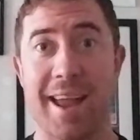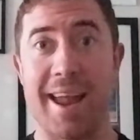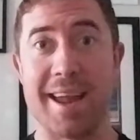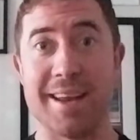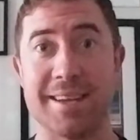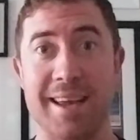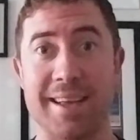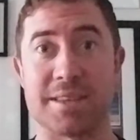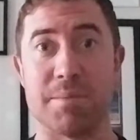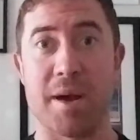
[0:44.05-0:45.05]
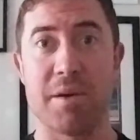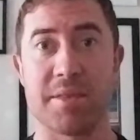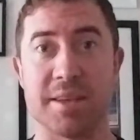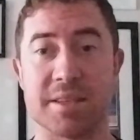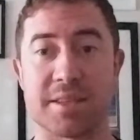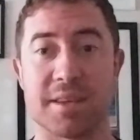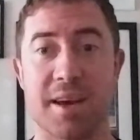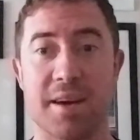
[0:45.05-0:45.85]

And it's about this